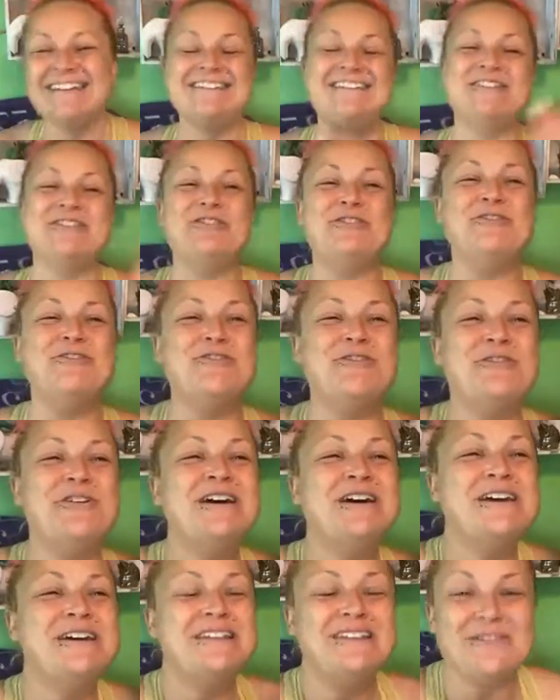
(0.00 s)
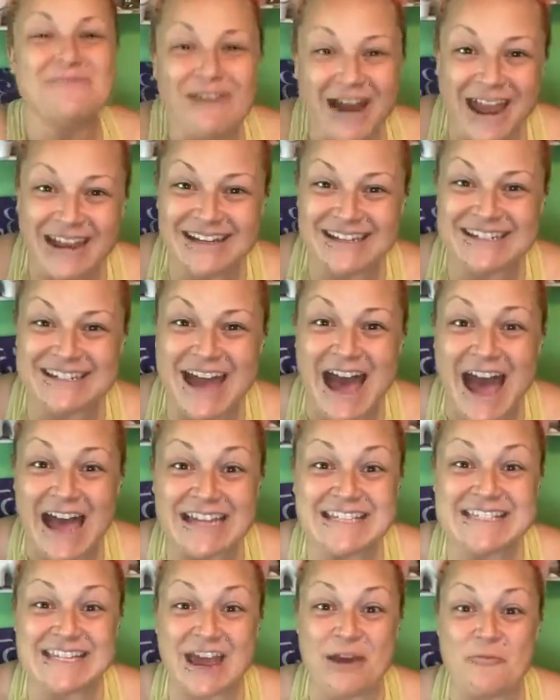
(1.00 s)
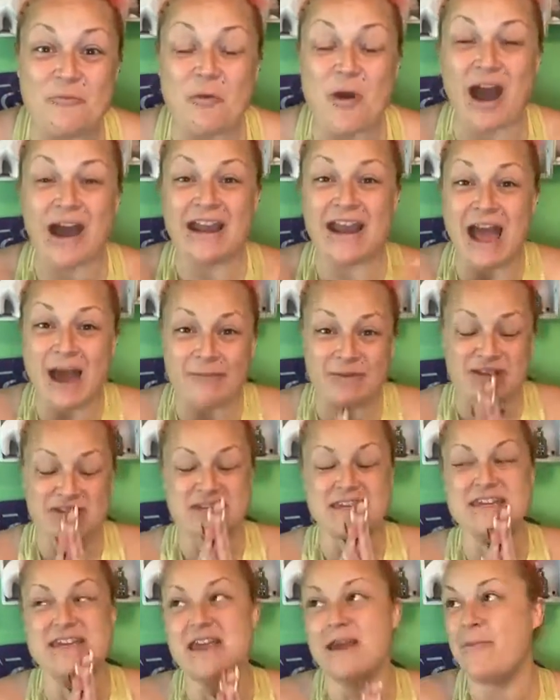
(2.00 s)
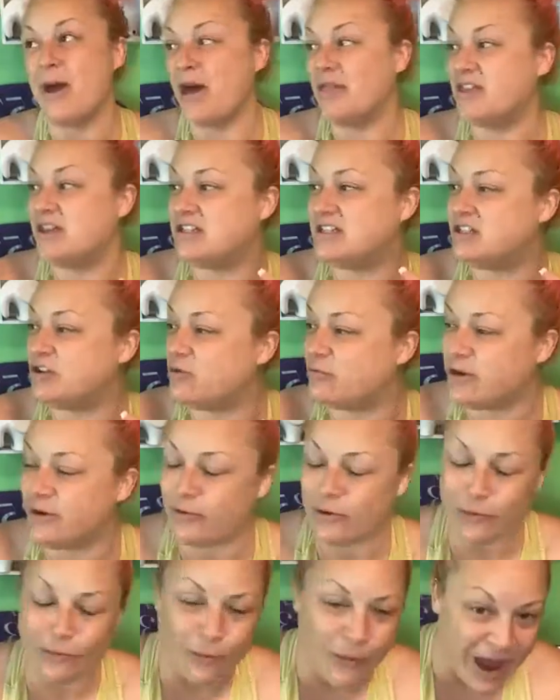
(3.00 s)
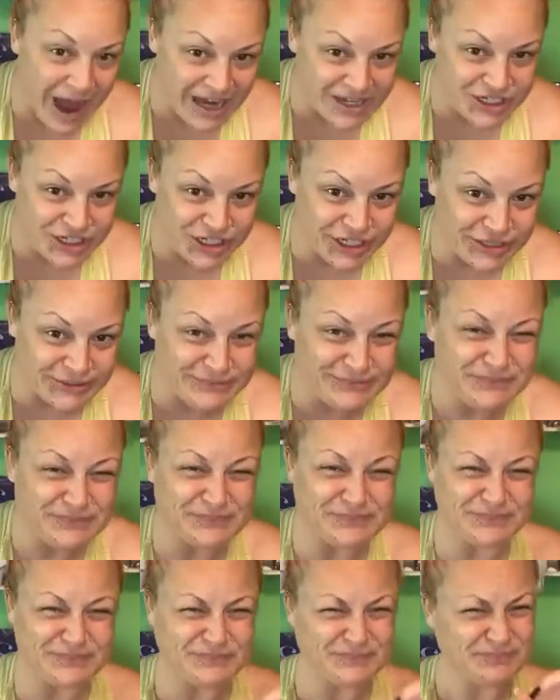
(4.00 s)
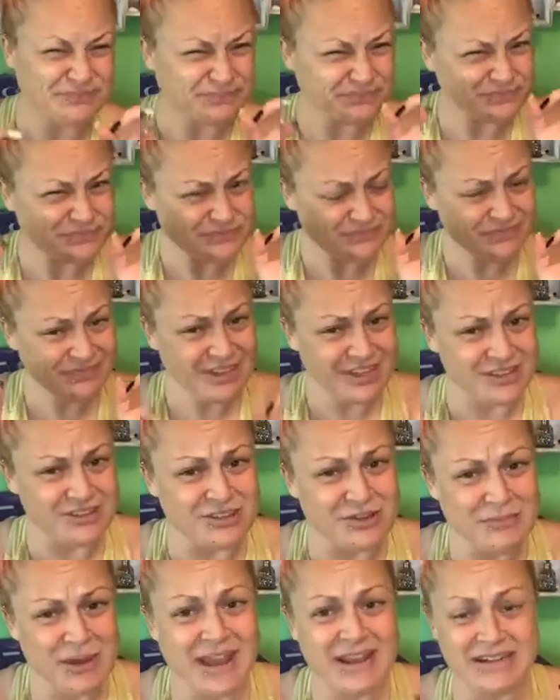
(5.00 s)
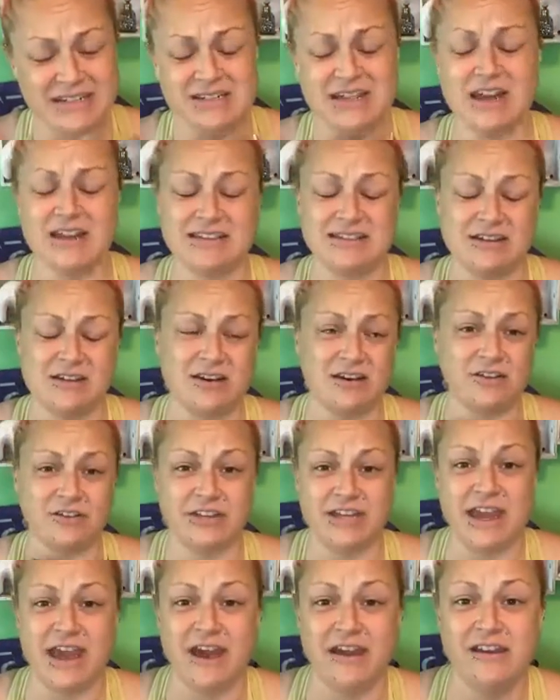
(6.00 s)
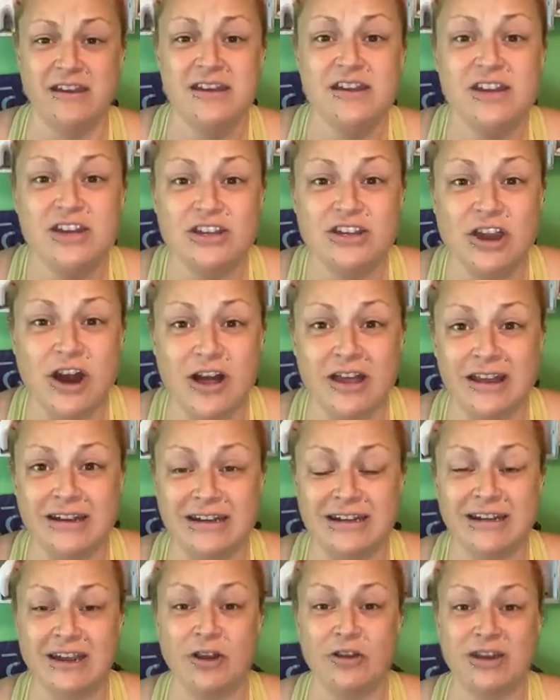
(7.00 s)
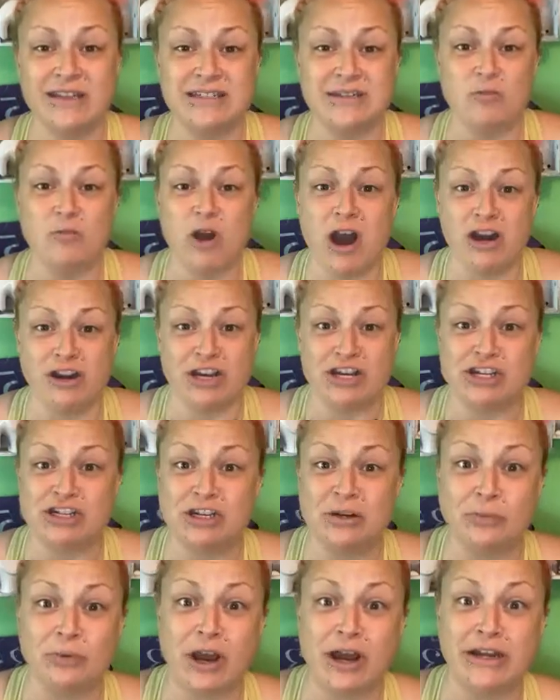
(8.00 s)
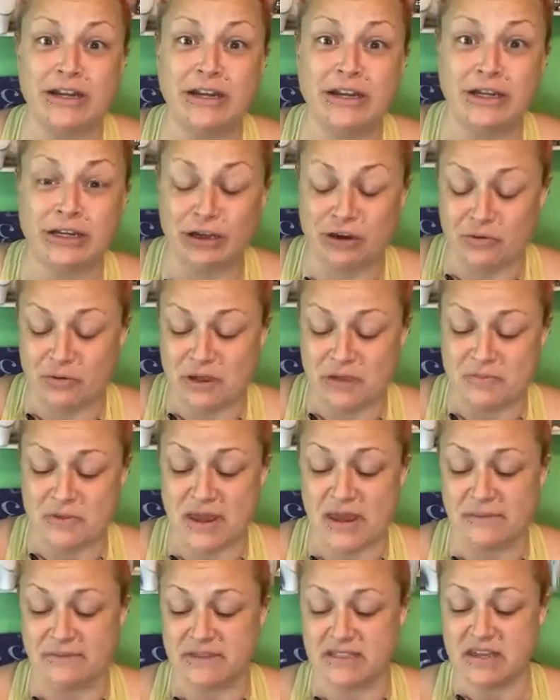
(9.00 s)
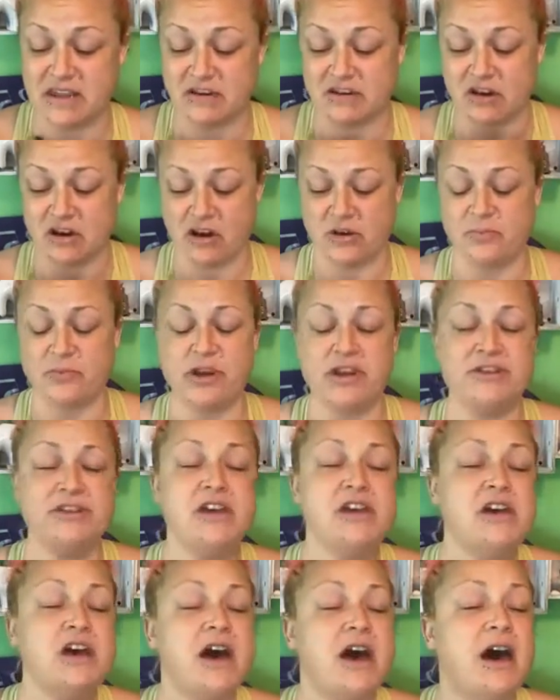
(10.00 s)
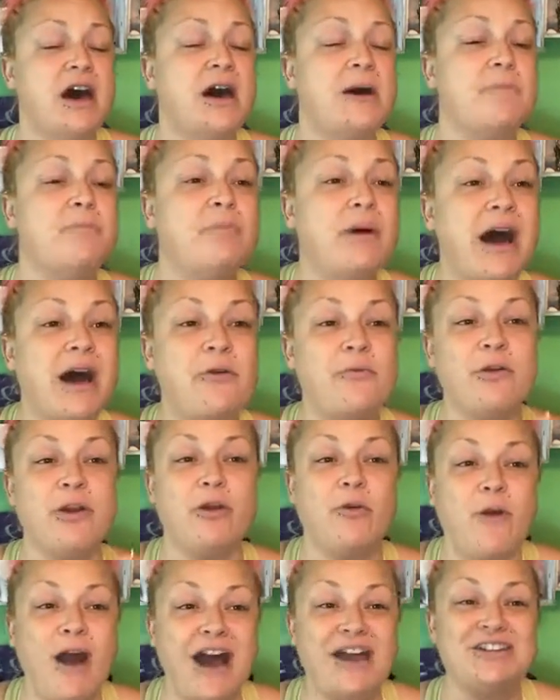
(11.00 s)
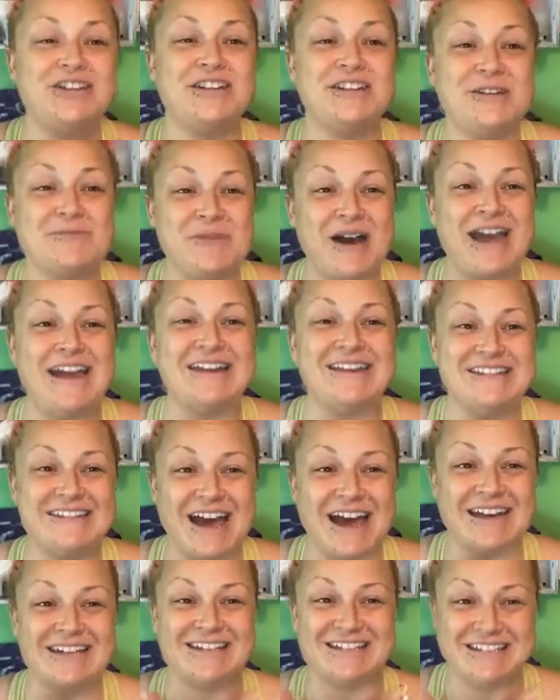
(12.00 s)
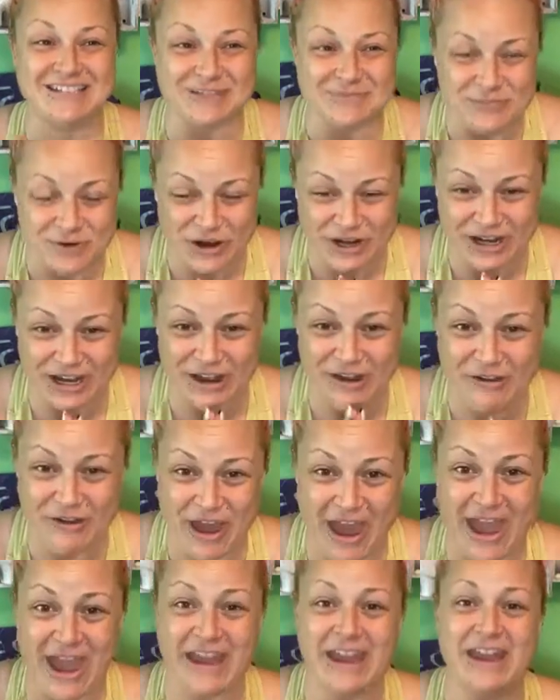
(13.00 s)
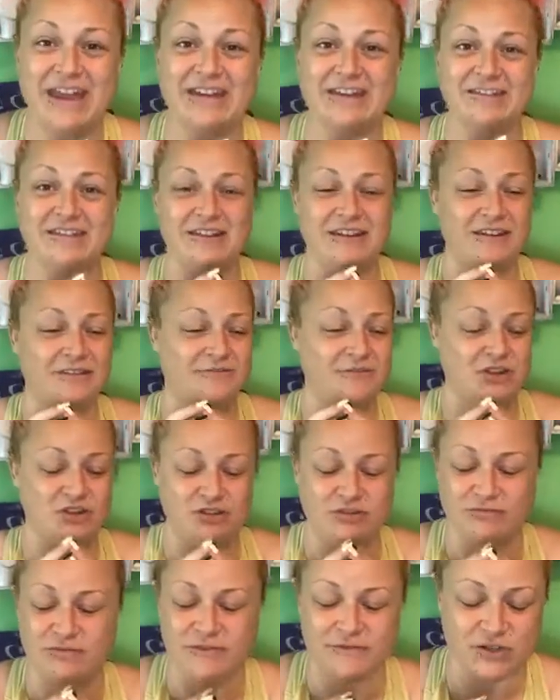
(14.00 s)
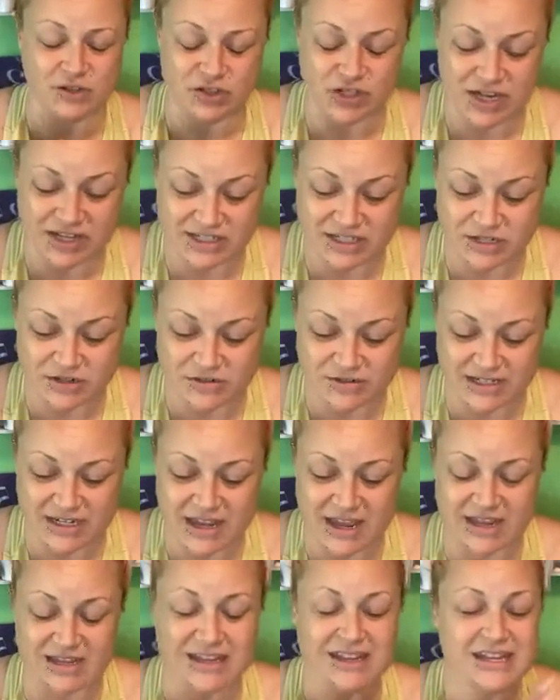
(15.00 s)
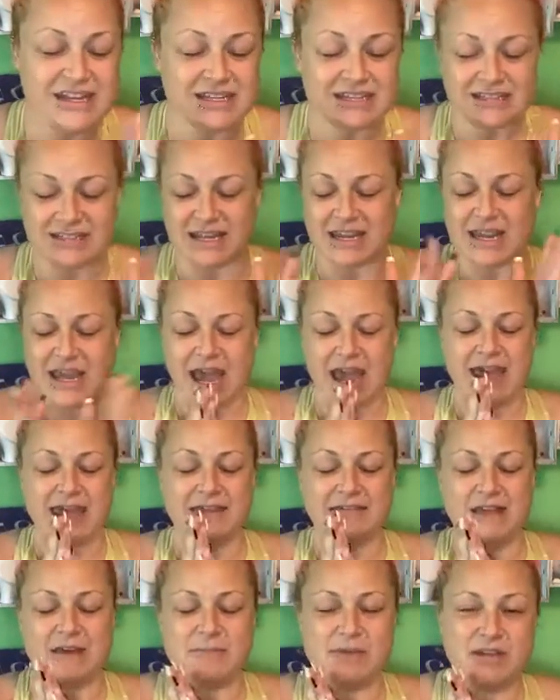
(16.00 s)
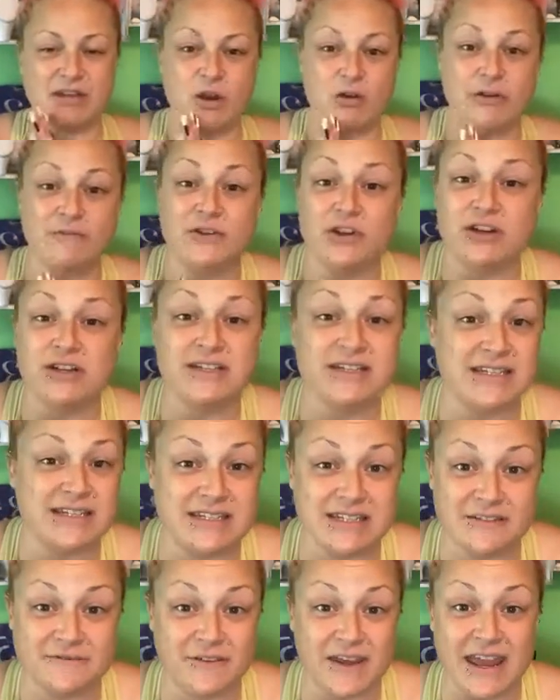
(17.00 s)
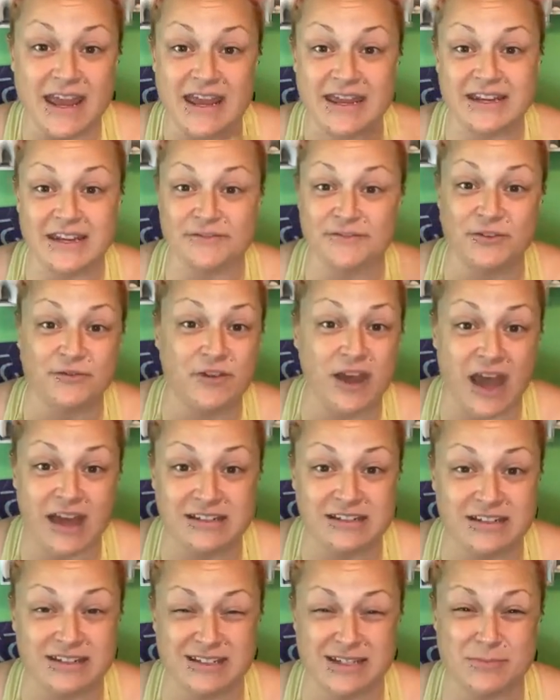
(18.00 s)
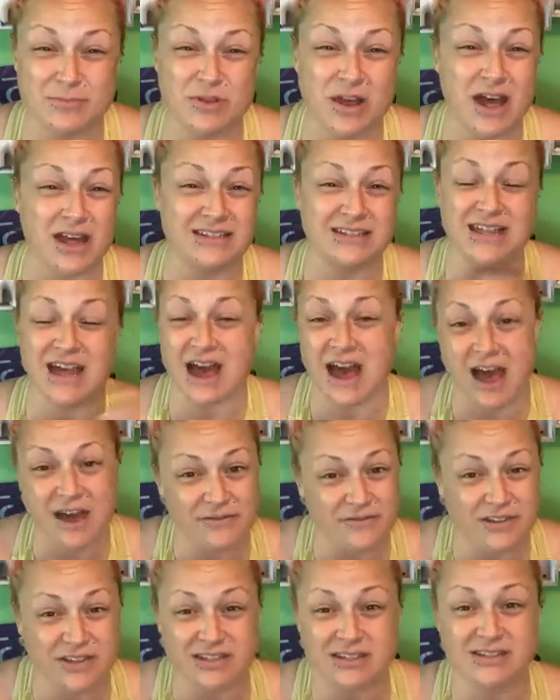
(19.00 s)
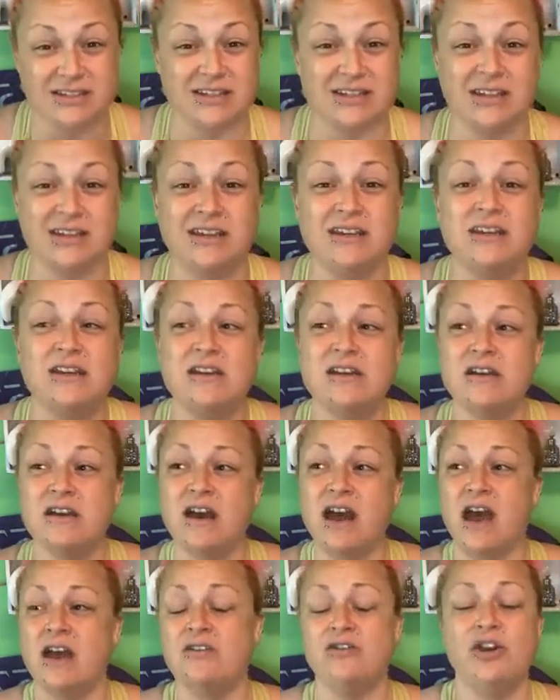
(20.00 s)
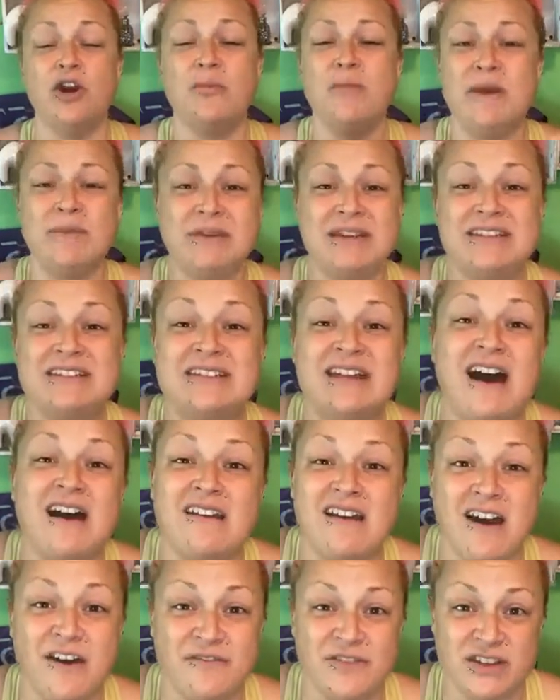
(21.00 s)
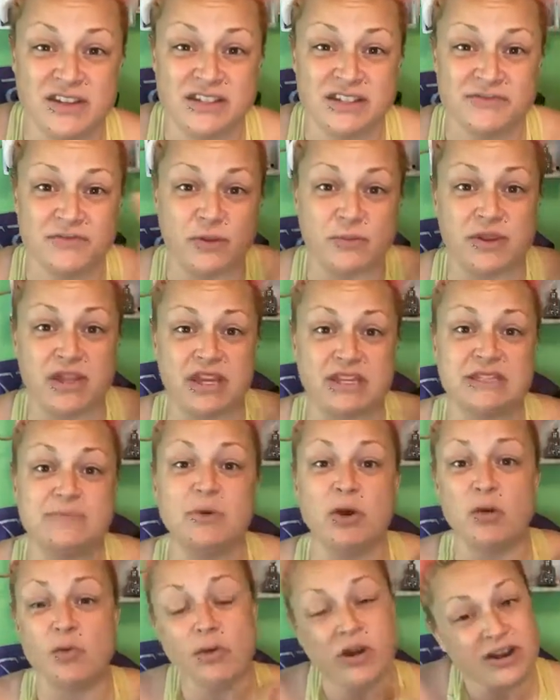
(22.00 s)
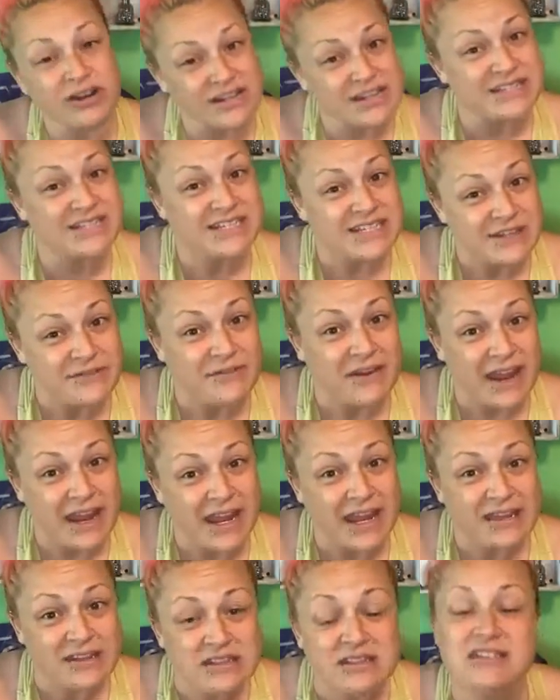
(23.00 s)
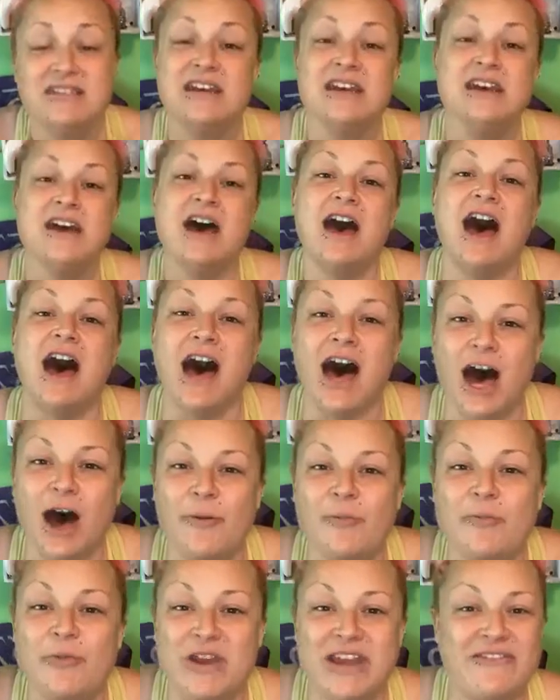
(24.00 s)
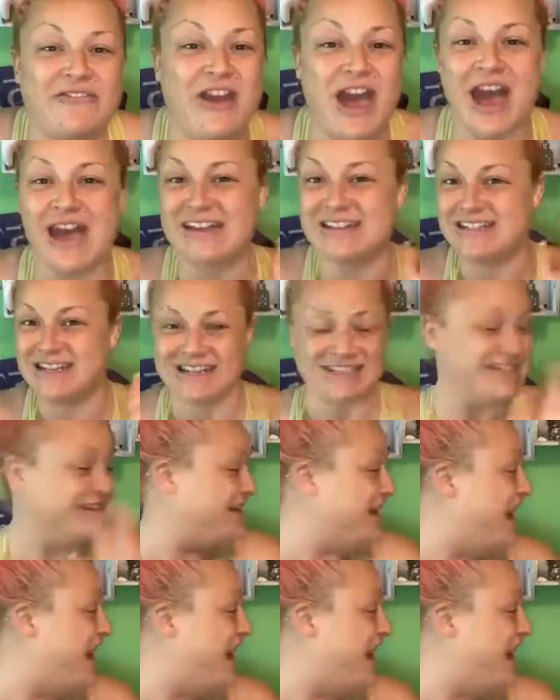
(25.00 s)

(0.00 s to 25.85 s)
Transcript: to the Mighty Ducks and what got me thinking about this. So we were watching the Mighty Ducks. Oh, yeah. Y'all, I need to go get some water. I should have brought it in here with me. It's getting hard to breathe. But we were watching the Mighty Ducks this morning, okay? And if you just tuned in, say hey. Let me know if you're a Disney fan, if you've got Disney Plus. Obviously, I don't know, maybe it's not obvious from this, but we're Disney fans. We've got Disney